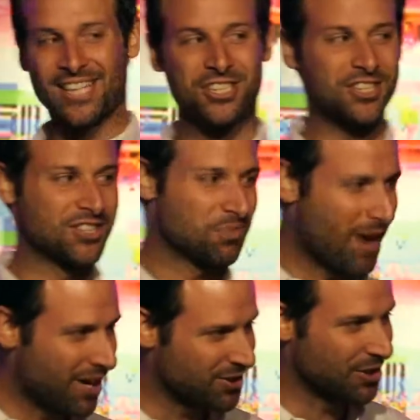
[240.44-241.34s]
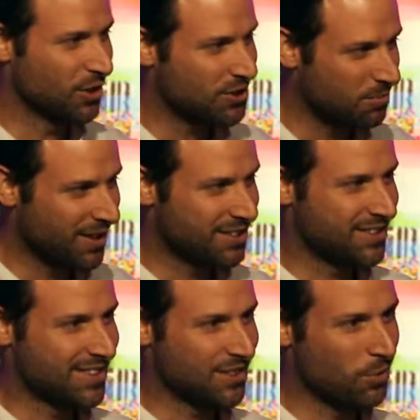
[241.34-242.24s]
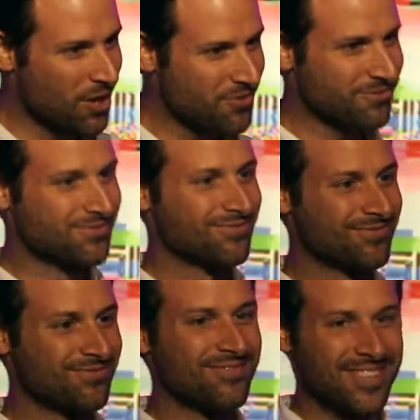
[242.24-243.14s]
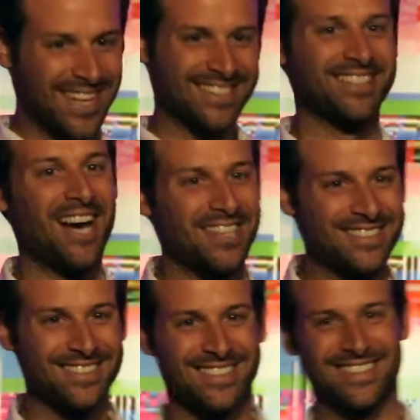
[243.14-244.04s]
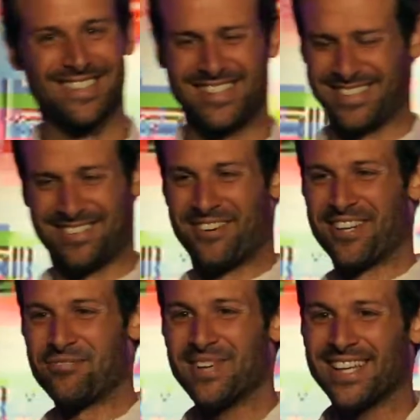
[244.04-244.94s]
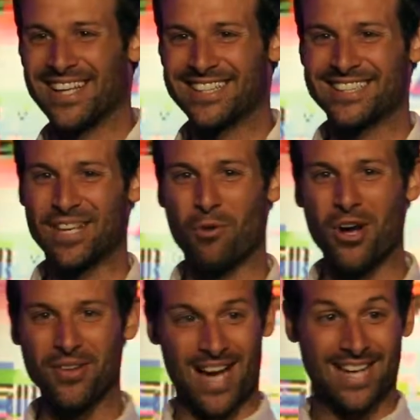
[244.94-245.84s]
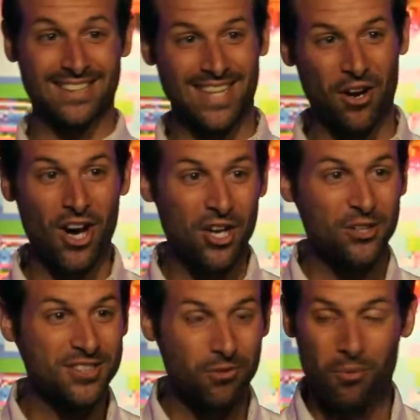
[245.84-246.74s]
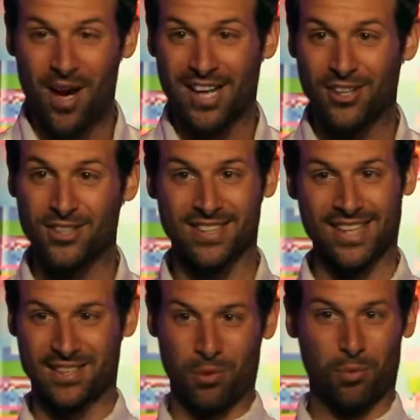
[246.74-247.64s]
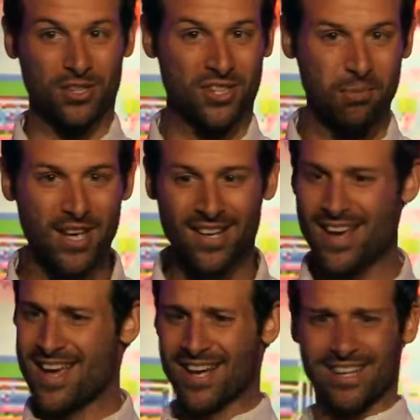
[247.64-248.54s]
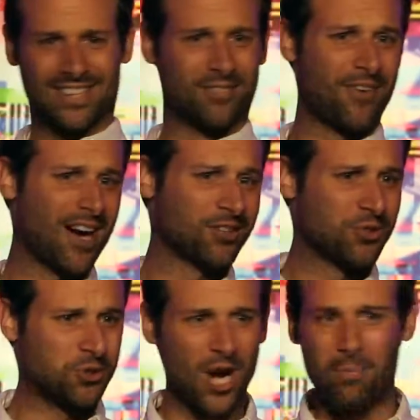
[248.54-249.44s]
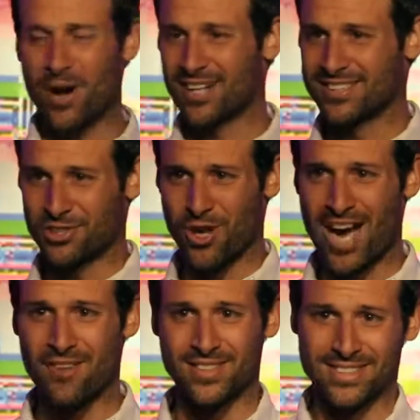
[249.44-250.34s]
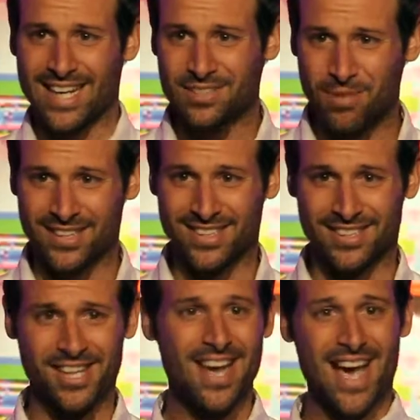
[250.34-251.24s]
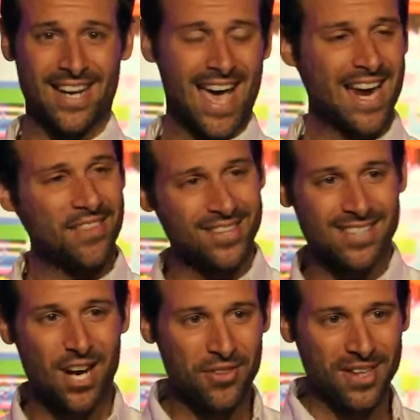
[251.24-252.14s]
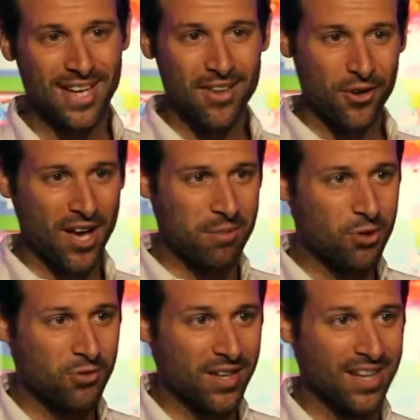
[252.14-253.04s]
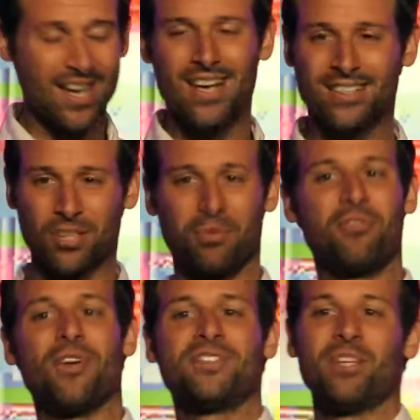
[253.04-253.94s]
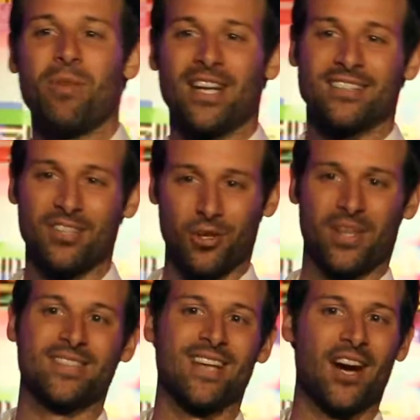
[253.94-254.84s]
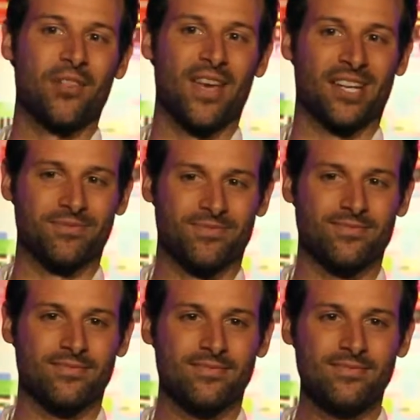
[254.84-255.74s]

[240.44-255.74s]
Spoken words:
And she just smiles and looks at me and she says, "Well, it sucked." And I was like, "What do you mean?" And she said, "Well, I had to send out hundreds of reminders to get these people to submit, collected files through Dropbox and Drive and text message, had to edit the entire thing together in iMovie. It took me 15 minutes to do the entire thing." So